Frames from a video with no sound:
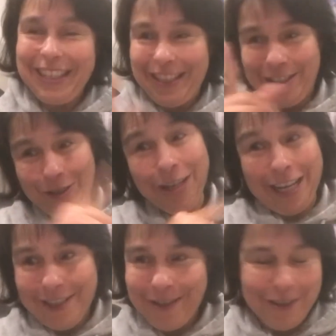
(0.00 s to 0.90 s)
You
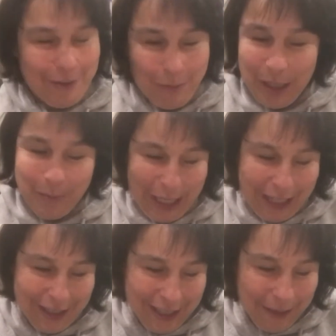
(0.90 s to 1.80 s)
guys are gonna be
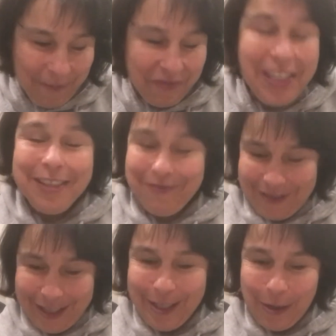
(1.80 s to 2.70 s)
amazed.
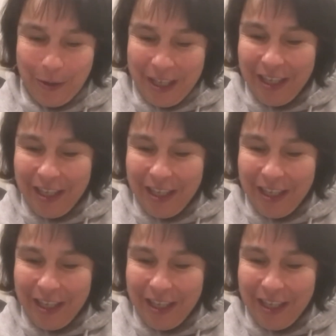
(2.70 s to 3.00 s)
So